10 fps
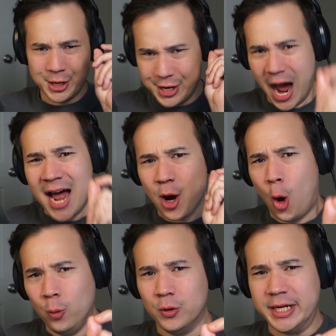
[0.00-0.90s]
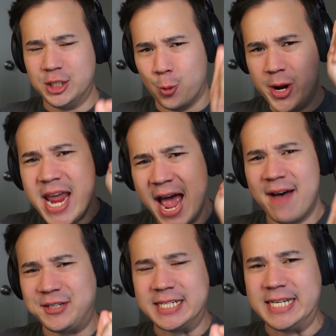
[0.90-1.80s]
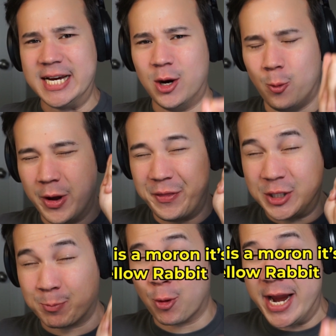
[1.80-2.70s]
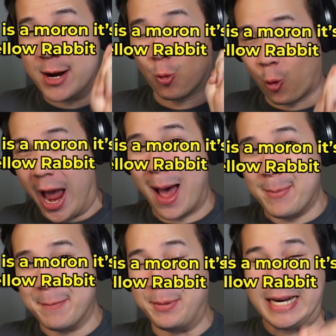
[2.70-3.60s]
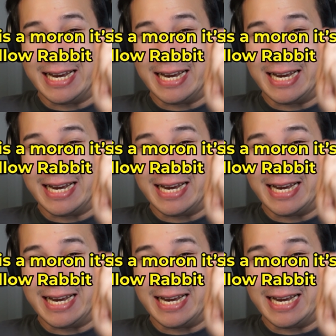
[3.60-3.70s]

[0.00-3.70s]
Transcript: Not only do we have to deal with Spring Rabbit, but